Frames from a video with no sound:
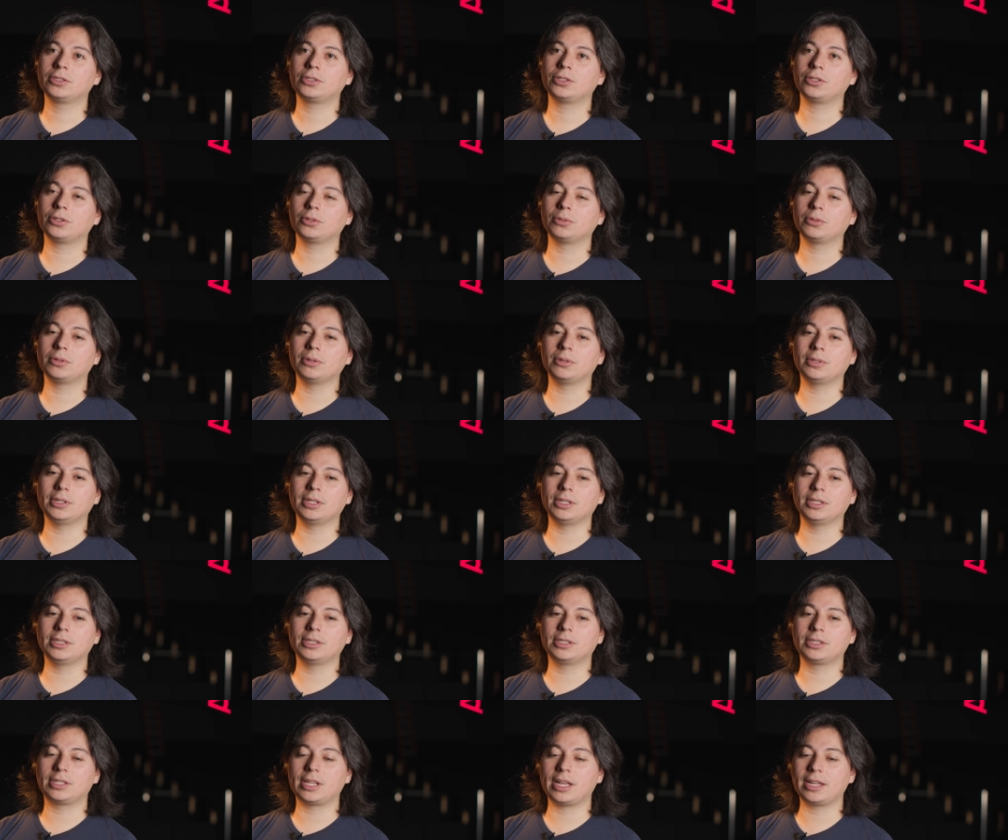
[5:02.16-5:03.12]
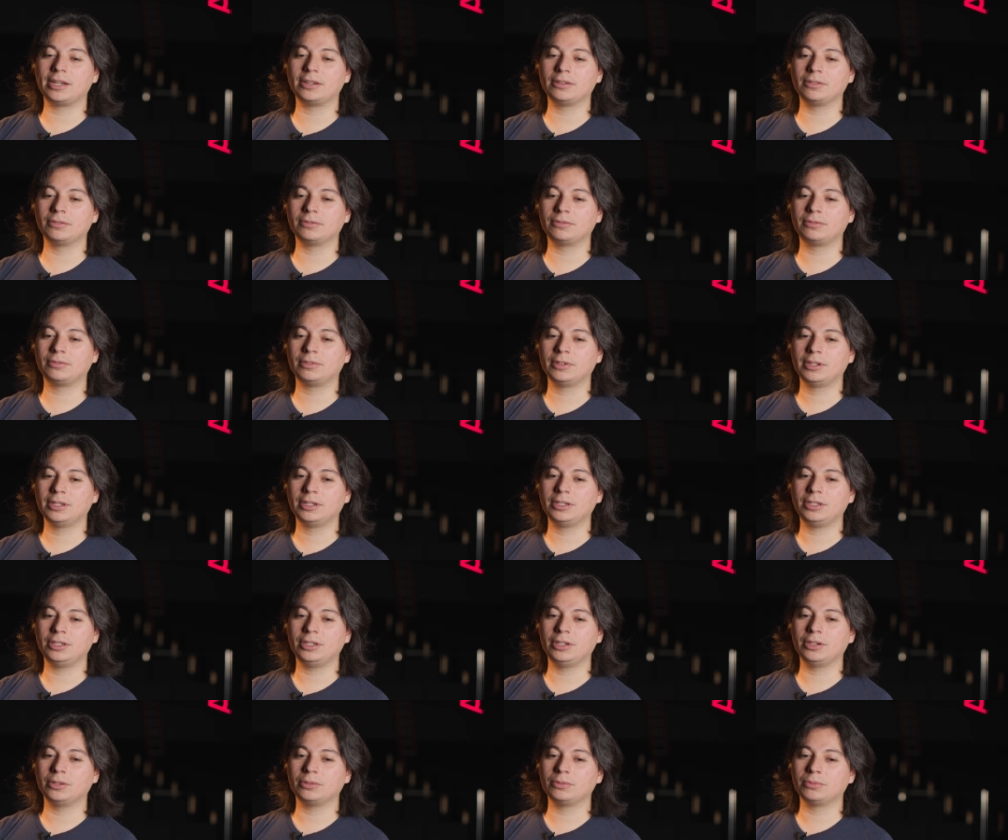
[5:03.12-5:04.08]
So instead of,
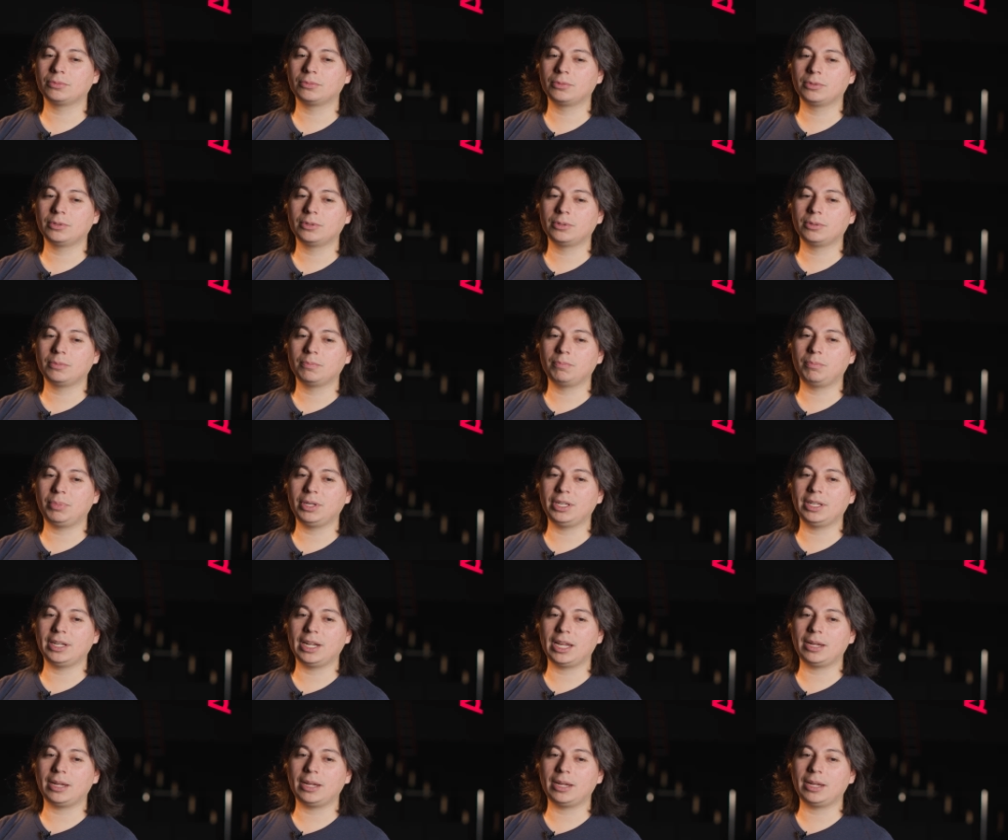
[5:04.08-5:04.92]
you know, being